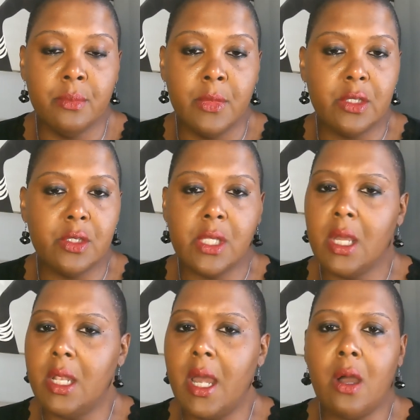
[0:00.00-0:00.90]

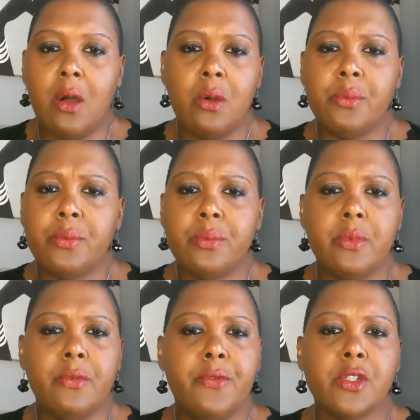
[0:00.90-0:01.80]
seeing how
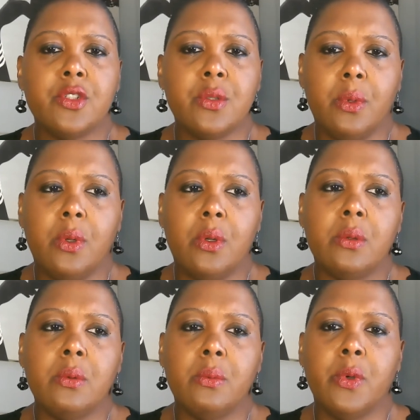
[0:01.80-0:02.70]

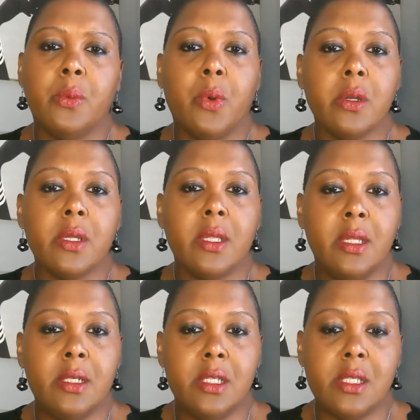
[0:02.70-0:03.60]
virtual will work
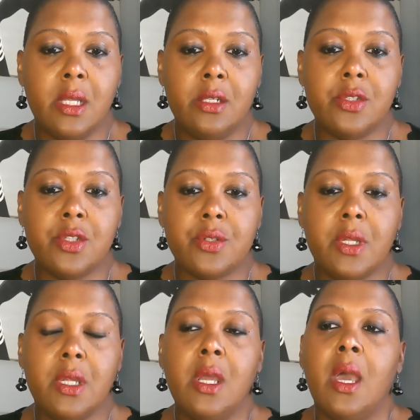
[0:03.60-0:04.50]
in this
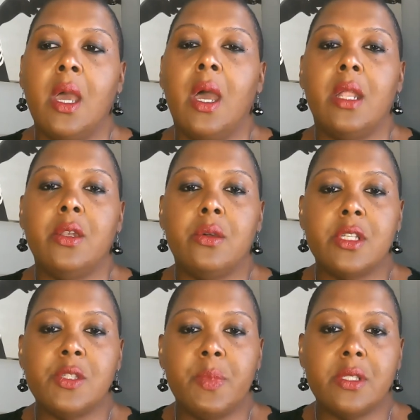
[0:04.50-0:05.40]
industry. I know
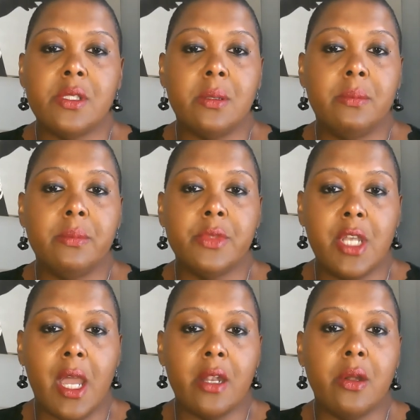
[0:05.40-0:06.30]
there's been some
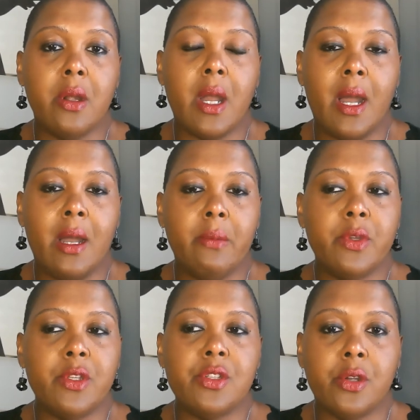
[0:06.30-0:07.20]
chatter I
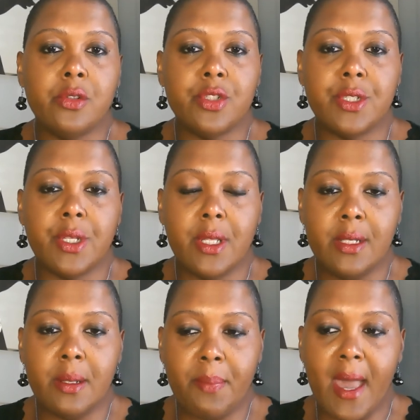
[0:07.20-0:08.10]
researched
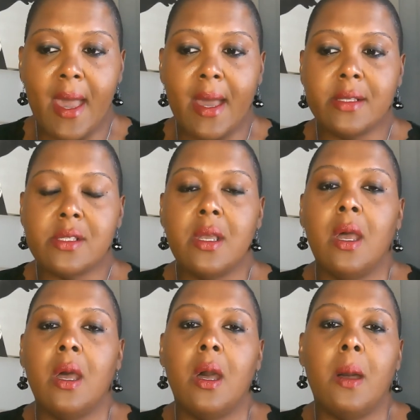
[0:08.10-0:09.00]
in the past
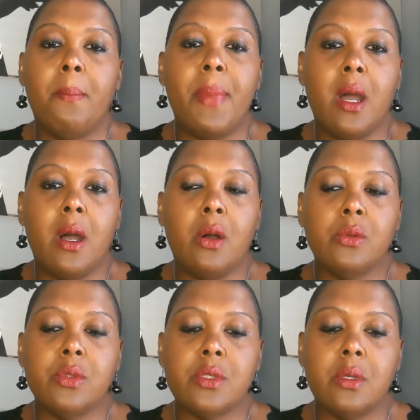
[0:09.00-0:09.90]

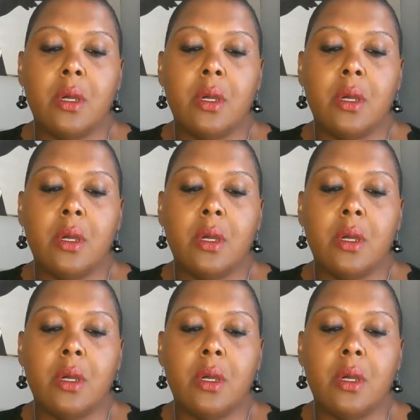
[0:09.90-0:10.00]
about